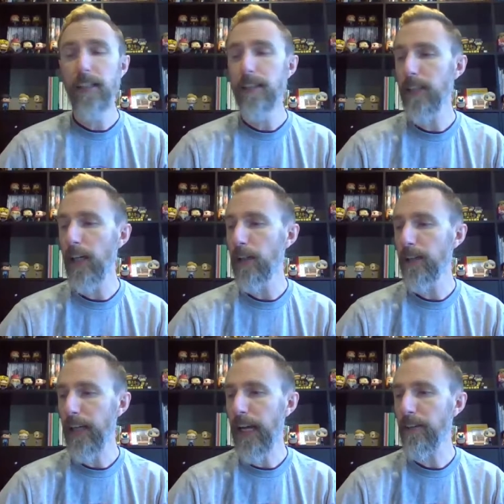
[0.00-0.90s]
So
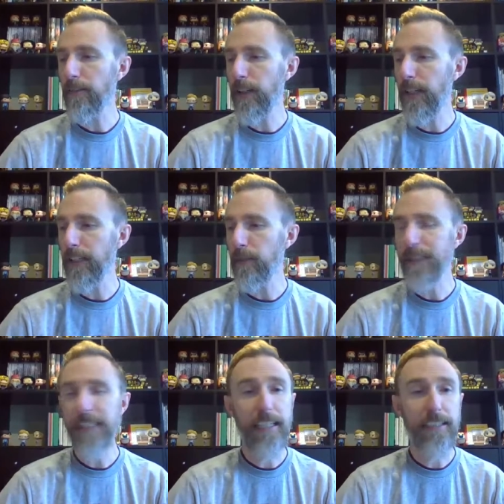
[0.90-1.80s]
if you have a friend in
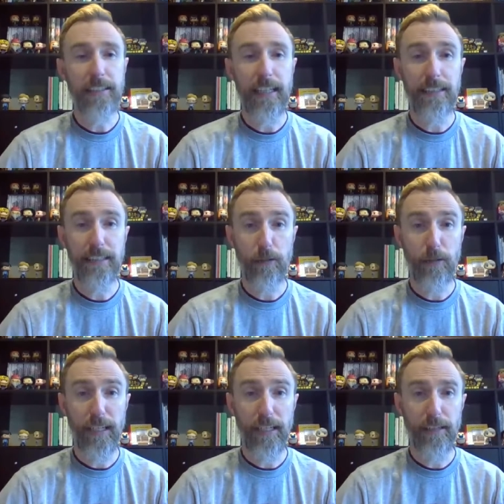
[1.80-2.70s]
Ms. Hagen's class, that
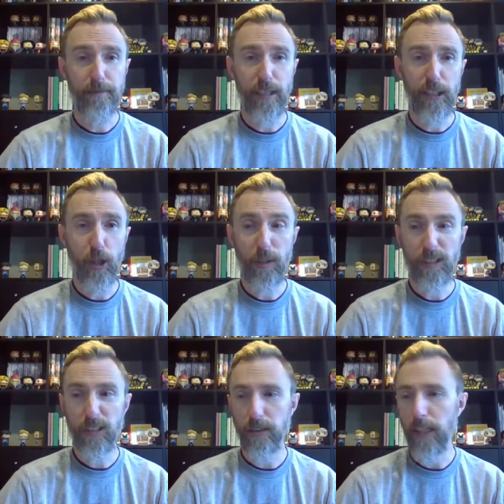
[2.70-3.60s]
way you know
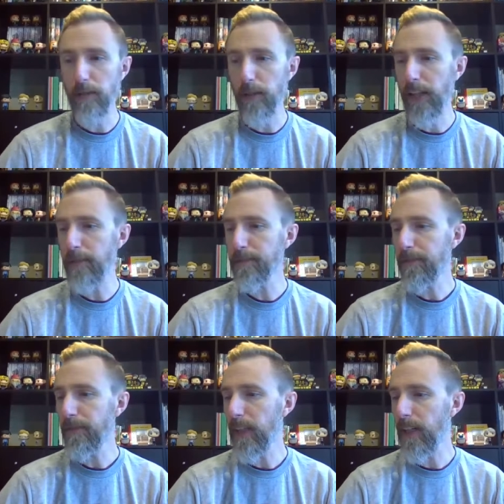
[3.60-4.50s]
what's going on with that.
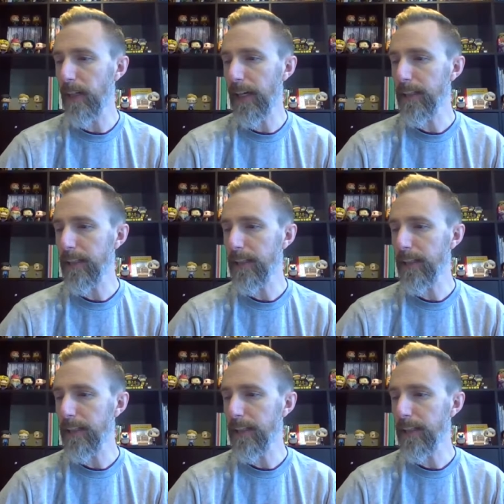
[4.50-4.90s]
All right.